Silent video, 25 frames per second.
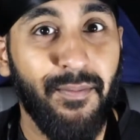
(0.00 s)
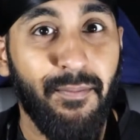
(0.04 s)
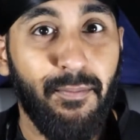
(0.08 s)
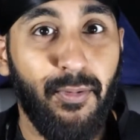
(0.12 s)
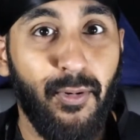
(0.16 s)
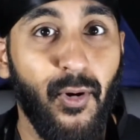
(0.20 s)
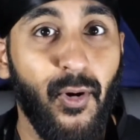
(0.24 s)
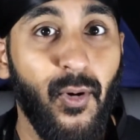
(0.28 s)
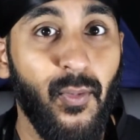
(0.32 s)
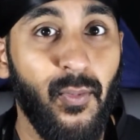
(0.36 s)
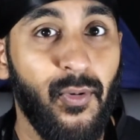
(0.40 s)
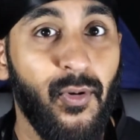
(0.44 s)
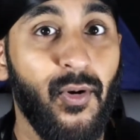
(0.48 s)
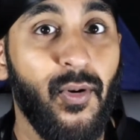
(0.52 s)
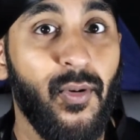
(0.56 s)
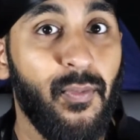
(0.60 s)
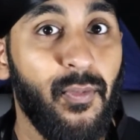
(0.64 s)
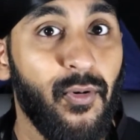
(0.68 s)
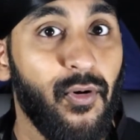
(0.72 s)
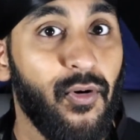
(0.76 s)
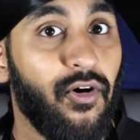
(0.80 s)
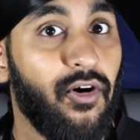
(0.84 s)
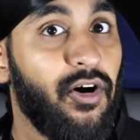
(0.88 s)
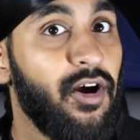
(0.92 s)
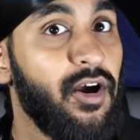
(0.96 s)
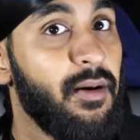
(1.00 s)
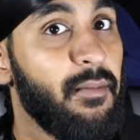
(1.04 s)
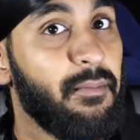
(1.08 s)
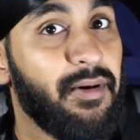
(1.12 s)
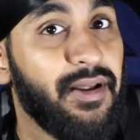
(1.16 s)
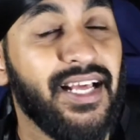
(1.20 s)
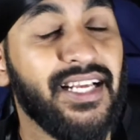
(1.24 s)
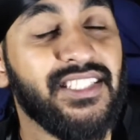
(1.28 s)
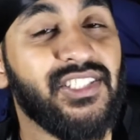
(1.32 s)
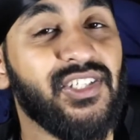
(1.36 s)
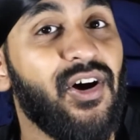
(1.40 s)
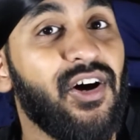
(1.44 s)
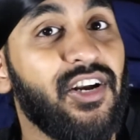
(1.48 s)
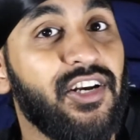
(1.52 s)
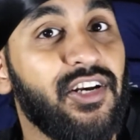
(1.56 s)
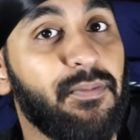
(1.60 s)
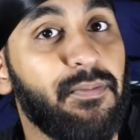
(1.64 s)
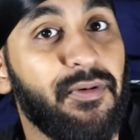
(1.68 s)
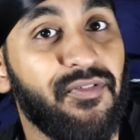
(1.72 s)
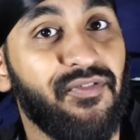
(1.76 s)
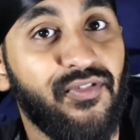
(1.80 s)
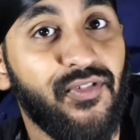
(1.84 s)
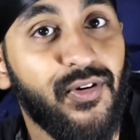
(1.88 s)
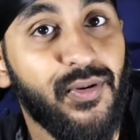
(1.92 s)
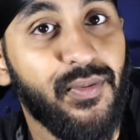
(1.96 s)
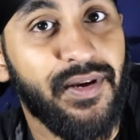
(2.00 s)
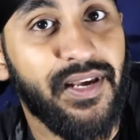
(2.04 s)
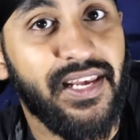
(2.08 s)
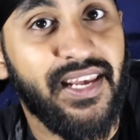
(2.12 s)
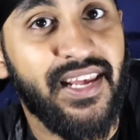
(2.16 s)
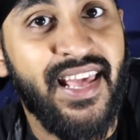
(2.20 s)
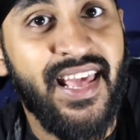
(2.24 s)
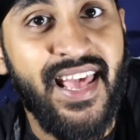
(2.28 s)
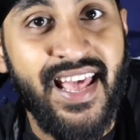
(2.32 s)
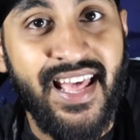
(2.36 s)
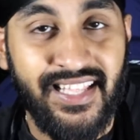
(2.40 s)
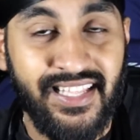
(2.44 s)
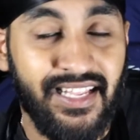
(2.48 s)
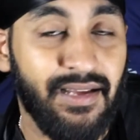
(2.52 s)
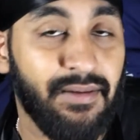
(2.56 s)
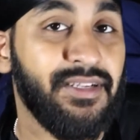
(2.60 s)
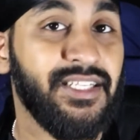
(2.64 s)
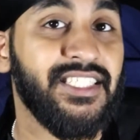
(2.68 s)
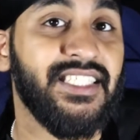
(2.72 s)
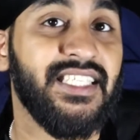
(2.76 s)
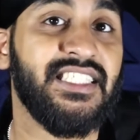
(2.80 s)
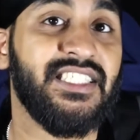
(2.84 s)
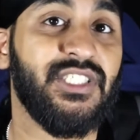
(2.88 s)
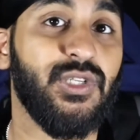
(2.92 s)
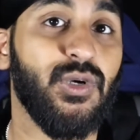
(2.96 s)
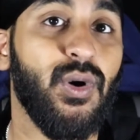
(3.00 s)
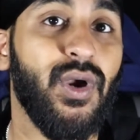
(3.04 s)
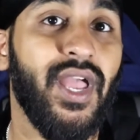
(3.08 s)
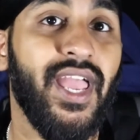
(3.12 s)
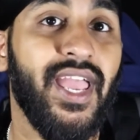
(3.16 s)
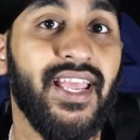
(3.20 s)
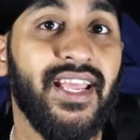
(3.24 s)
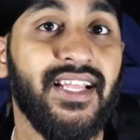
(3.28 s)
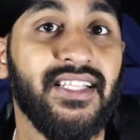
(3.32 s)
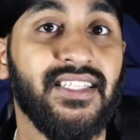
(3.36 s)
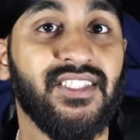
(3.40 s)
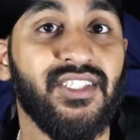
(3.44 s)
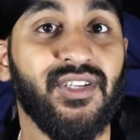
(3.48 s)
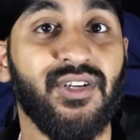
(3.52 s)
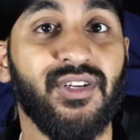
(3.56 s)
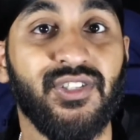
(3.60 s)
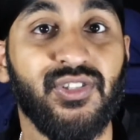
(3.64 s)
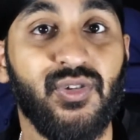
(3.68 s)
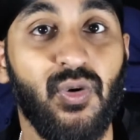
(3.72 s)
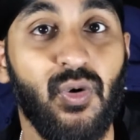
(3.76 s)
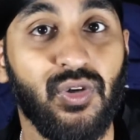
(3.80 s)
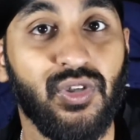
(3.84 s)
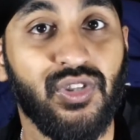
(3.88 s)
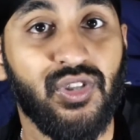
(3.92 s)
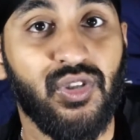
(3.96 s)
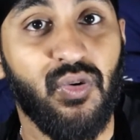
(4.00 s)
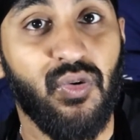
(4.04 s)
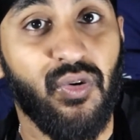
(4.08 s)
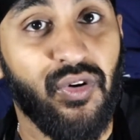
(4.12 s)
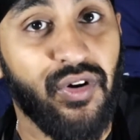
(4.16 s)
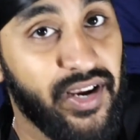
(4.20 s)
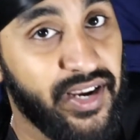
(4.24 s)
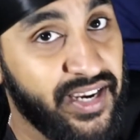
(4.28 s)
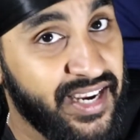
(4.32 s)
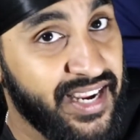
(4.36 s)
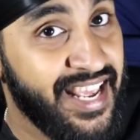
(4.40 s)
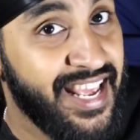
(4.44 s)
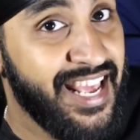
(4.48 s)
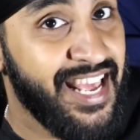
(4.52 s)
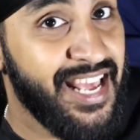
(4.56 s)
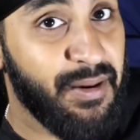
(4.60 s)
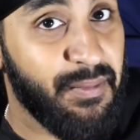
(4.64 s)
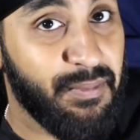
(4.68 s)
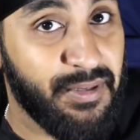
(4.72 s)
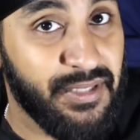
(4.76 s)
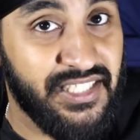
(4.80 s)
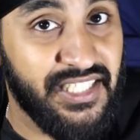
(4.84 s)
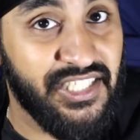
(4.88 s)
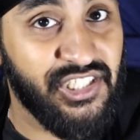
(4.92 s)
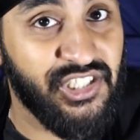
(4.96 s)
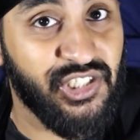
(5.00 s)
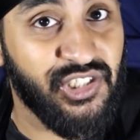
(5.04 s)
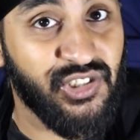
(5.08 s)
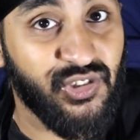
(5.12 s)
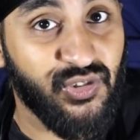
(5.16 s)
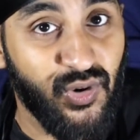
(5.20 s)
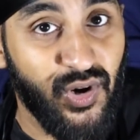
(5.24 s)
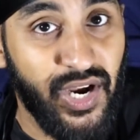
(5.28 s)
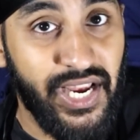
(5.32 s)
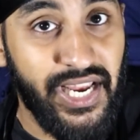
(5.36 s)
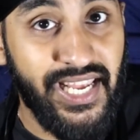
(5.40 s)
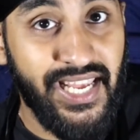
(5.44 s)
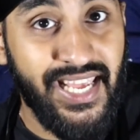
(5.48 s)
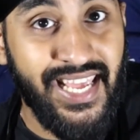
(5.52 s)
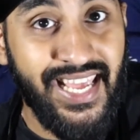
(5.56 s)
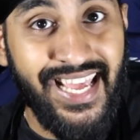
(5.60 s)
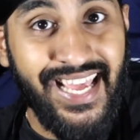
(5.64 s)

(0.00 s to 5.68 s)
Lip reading: But that's underperforming. That means he's still getting into those goal scoring positions, right?